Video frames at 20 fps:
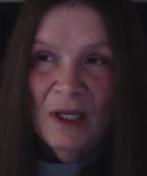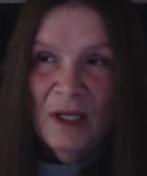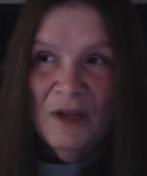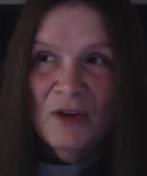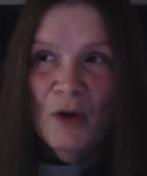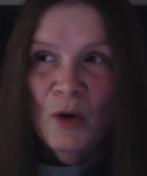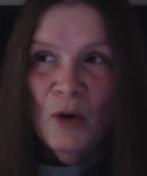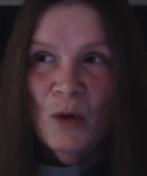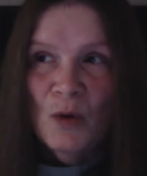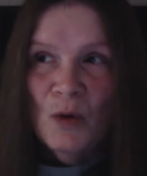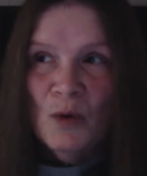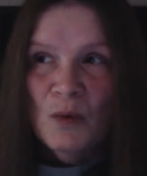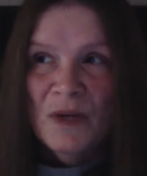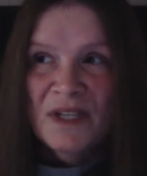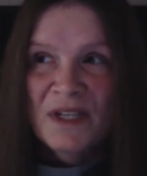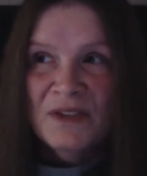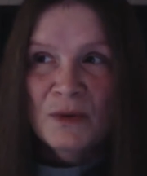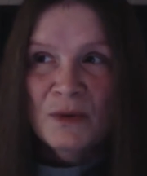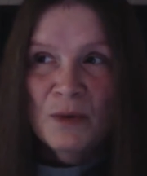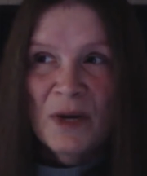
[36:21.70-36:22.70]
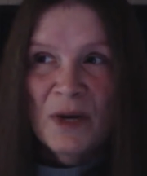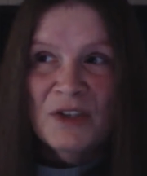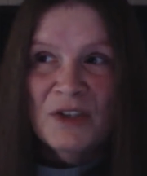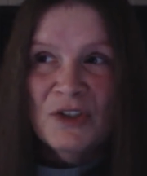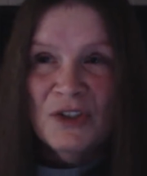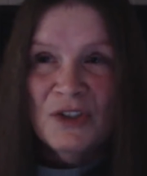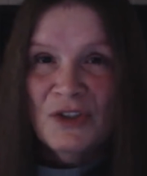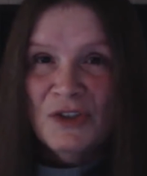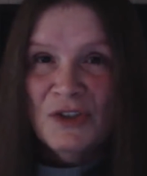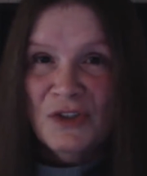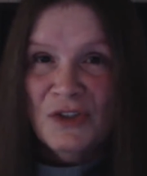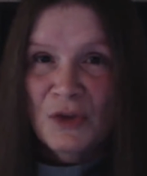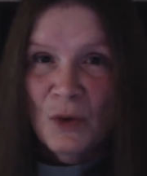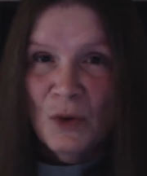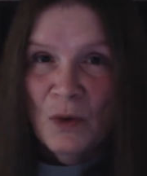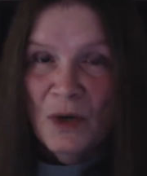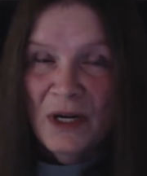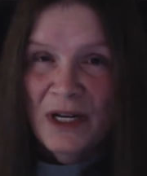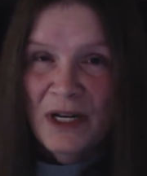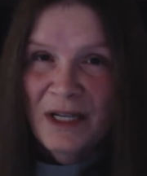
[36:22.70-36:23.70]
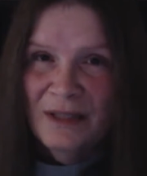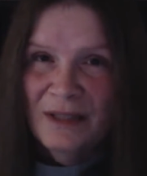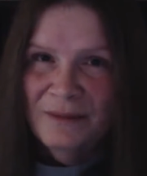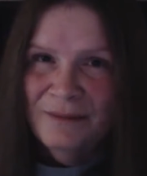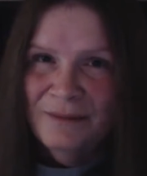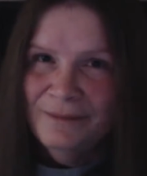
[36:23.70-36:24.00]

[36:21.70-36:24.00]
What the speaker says: The whole resurrection story,